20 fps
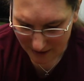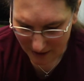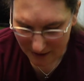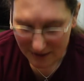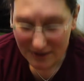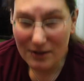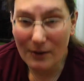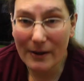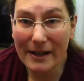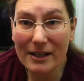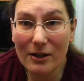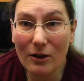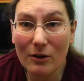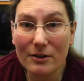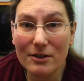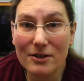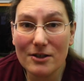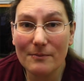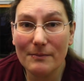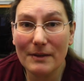So I
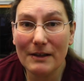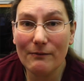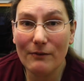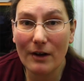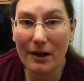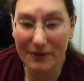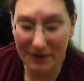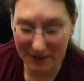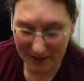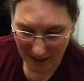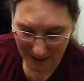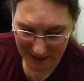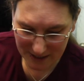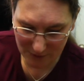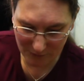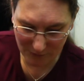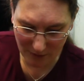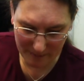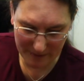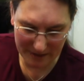got something rather nice
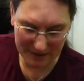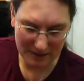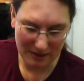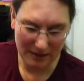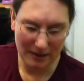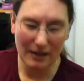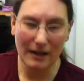from it.